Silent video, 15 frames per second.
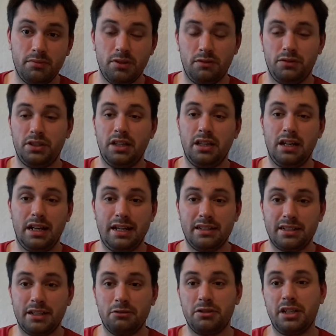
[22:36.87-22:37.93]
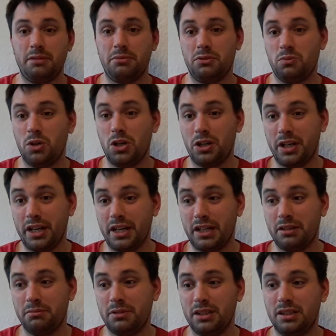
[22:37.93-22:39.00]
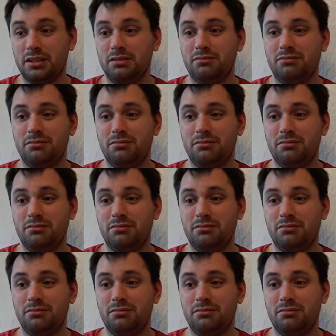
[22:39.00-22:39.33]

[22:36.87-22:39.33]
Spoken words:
Obviously the latest Kill Team is working, but